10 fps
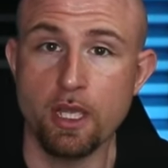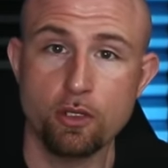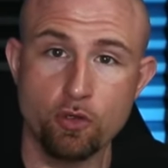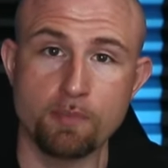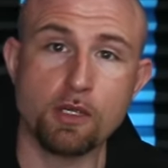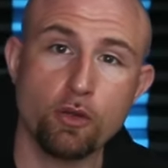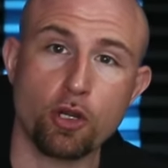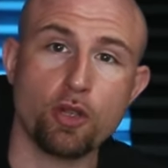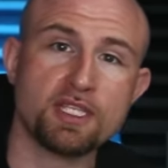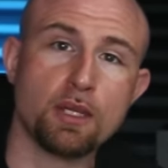
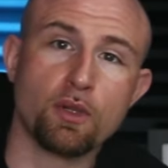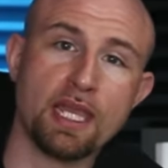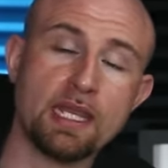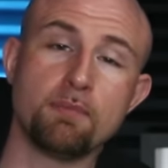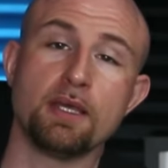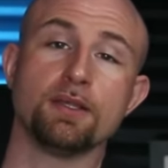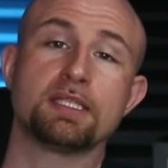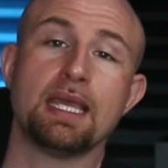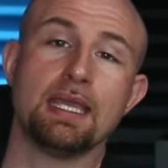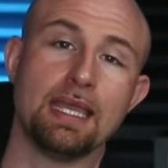cryptocurrency-related bills
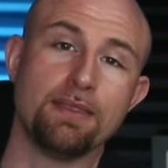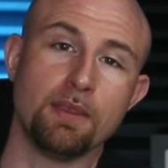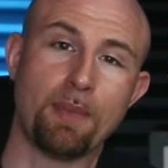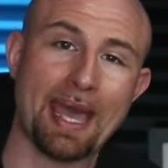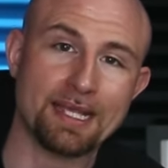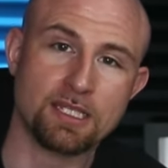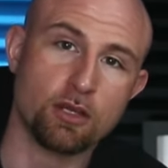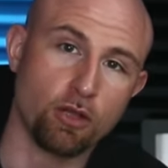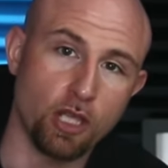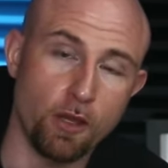in the past
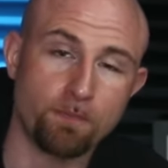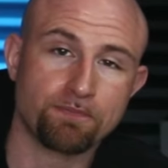year alone.